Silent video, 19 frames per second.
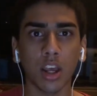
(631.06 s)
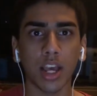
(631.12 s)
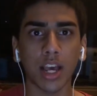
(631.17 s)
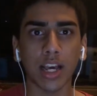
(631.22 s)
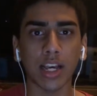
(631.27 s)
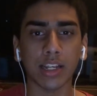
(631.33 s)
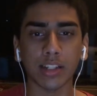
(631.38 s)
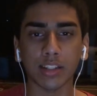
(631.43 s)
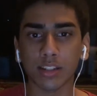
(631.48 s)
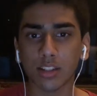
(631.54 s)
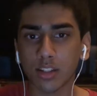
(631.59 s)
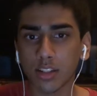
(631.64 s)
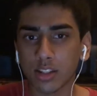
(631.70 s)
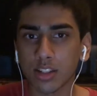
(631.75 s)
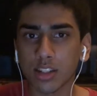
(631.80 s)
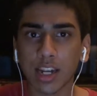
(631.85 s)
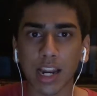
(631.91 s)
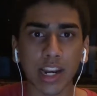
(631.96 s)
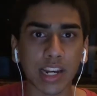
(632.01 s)
as
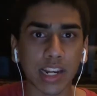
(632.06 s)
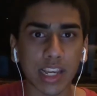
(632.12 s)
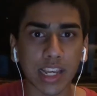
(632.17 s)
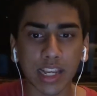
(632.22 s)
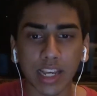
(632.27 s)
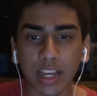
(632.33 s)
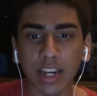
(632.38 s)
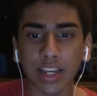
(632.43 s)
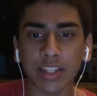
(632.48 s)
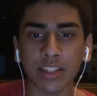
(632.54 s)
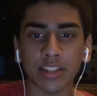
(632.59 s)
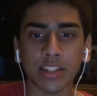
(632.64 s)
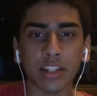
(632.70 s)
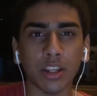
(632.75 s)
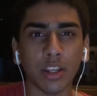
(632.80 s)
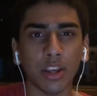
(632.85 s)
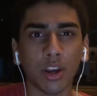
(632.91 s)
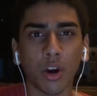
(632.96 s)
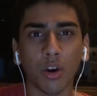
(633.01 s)
slightly
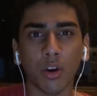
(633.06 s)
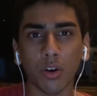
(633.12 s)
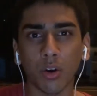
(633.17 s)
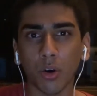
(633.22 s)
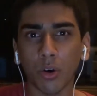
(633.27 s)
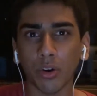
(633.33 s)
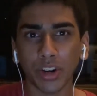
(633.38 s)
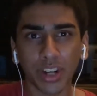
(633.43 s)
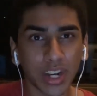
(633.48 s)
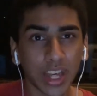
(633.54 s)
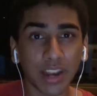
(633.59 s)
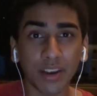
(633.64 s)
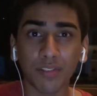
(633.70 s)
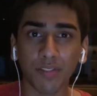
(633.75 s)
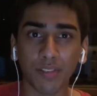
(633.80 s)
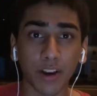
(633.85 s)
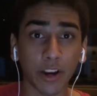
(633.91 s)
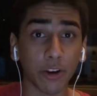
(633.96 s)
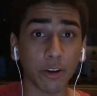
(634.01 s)
crazy or
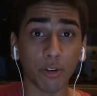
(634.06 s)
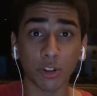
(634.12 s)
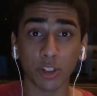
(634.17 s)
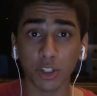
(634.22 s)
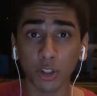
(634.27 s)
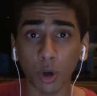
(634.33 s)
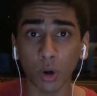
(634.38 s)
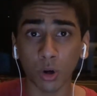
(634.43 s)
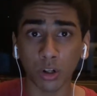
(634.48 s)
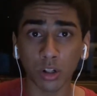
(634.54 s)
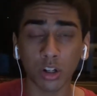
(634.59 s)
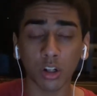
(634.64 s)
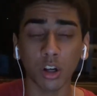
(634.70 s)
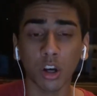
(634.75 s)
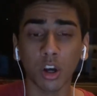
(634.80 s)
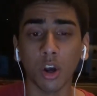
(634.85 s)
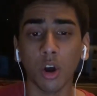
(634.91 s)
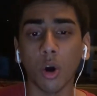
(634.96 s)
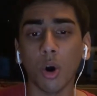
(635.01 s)
terrified or shocked,
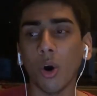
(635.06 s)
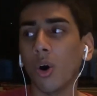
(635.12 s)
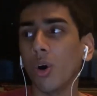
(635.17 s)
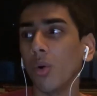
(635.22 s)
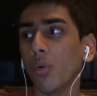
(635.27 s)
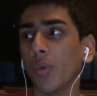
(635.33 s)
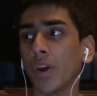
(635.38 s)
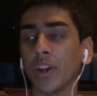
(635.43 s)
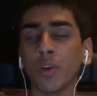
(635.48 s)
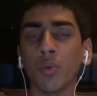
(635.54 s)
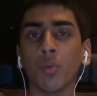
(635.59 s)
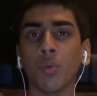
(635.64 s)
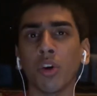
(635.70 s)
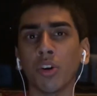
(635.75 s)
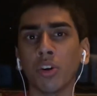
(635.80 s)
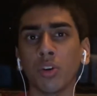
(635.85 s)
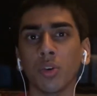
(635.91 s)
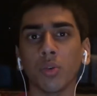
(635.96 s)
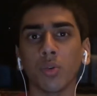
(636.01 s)
or when you
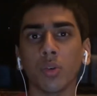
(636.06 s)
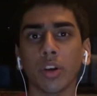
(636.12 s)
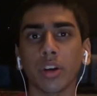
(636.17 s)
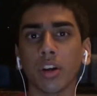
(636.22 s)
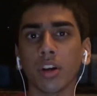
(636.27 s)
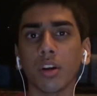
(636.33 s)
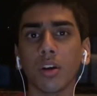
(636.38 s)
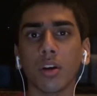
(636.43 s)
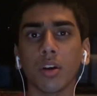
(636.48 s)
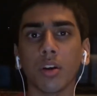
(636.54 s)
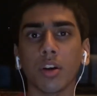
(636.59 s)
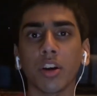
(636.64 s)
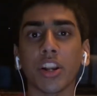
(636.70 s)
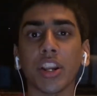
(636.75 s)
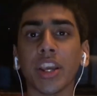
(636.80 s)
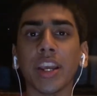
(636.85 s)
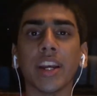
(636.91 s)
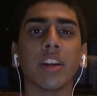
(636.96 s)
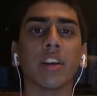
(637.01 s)
want to
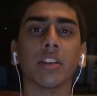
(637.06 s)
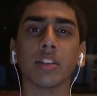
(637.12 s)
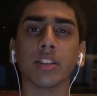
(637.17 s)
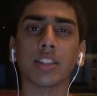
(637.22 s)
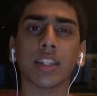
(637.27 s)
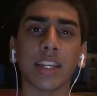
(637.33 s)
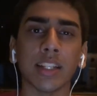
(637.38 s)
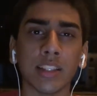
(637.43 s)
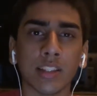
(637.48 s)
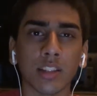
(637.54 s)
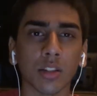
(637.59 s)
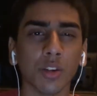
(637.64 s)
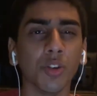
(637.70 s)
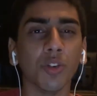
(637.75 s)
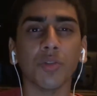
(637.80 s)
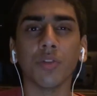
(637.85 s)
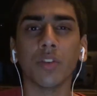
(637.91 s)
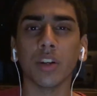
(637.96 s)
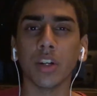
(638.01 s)
create a sense
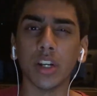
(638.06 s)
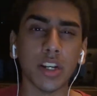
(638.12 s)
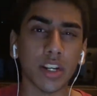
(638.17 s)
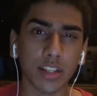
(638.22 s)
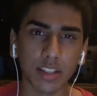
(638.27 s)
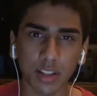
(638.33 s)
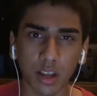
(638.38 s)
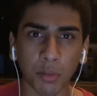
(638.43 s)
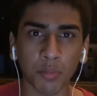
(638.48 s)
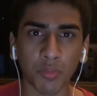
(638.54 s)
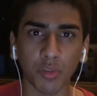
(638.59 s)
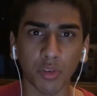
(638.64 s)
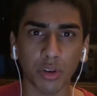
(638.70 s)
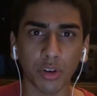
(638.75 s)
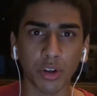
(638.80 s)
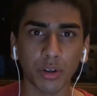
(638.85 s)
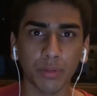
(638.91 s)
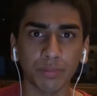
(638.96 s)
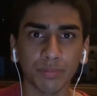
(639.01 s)
of
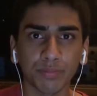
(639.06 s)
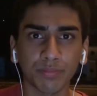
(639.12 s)
discomfort.